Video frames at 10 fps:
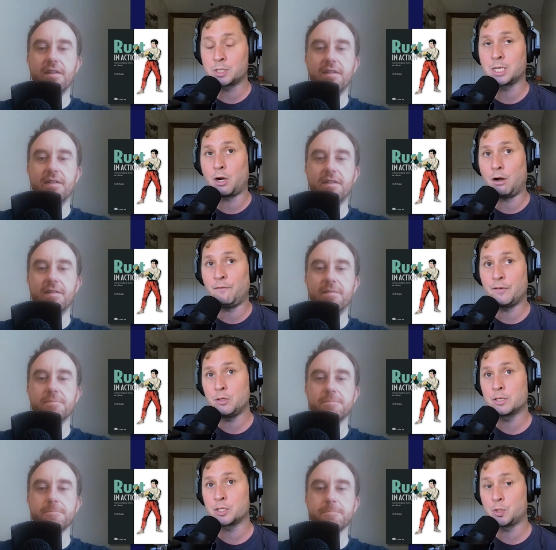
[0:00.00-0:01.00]
Speaker 1: wants to offer
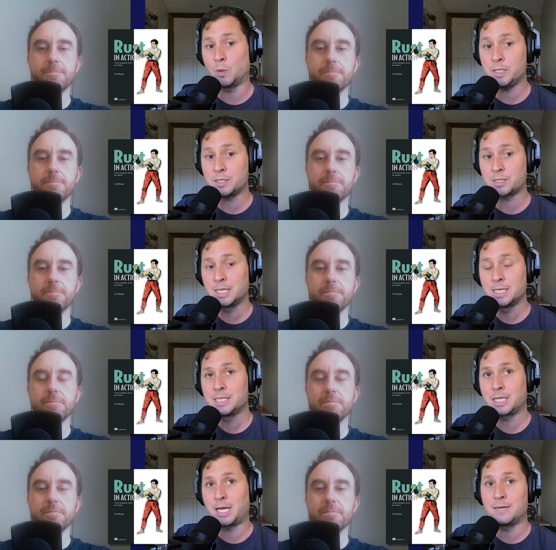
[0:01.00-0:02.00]
you the choice
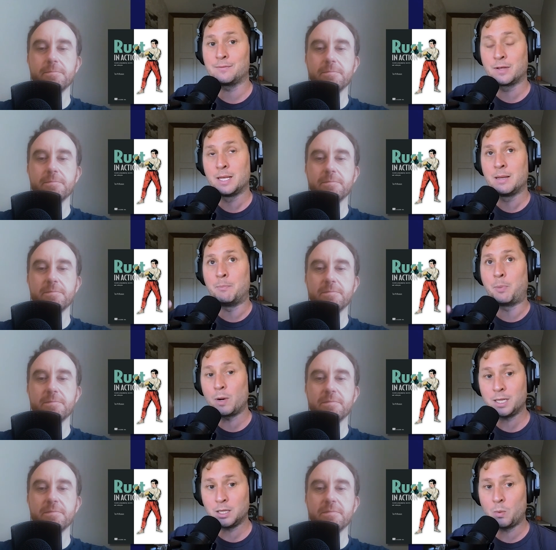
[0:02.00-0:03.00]
to kind of
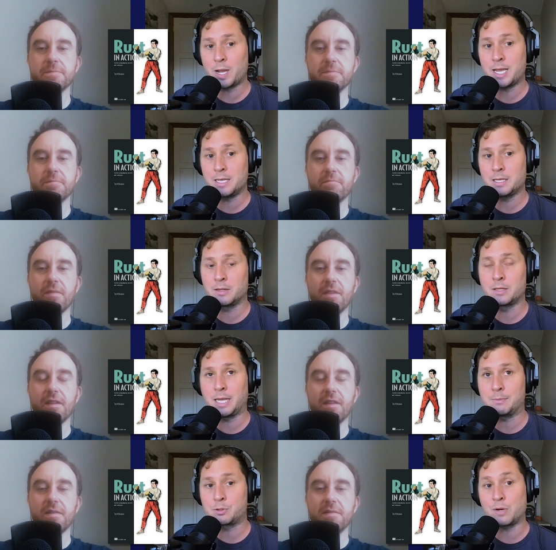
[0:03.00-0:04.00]
boil away
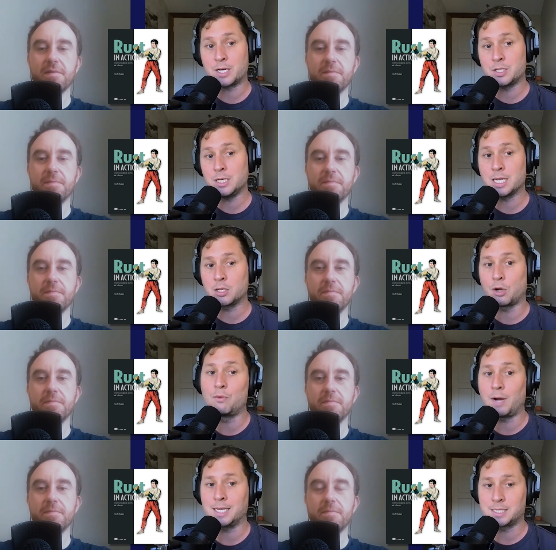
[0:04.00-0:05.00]
the abstraction and go
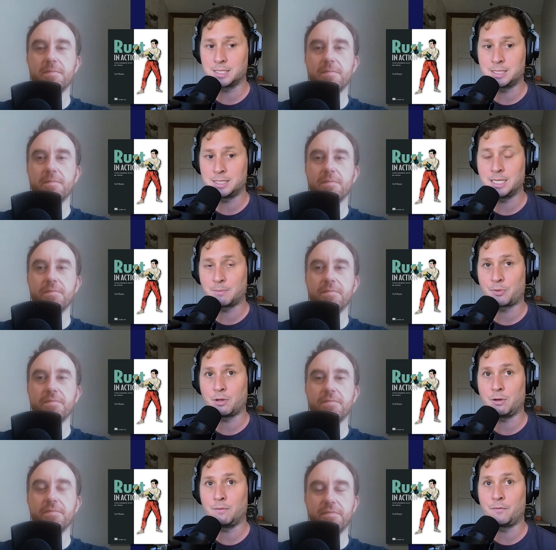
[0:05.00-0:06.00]
right to the depth
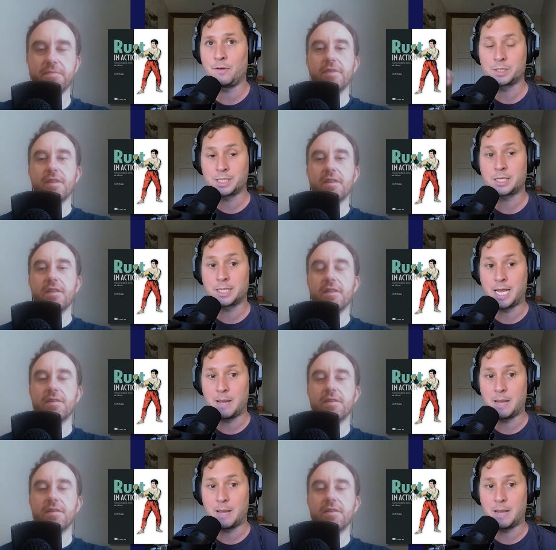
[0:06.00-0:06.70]
of what's actually